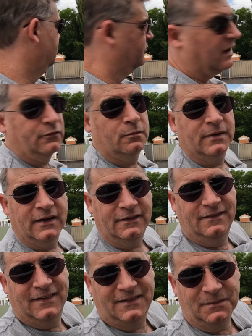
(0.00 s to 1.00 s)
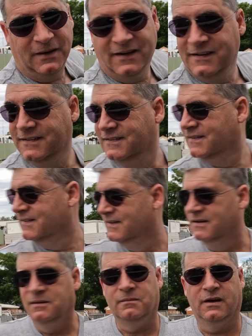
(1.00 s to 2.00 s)
The gravel pit, and that's about it.
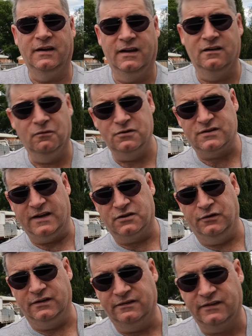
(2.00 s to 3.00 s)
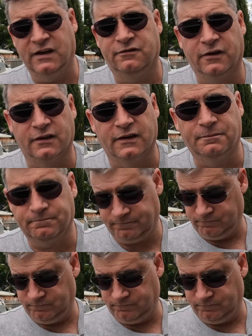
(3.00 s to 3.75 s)
But yeah, and I wouldn't say it's kid friendly.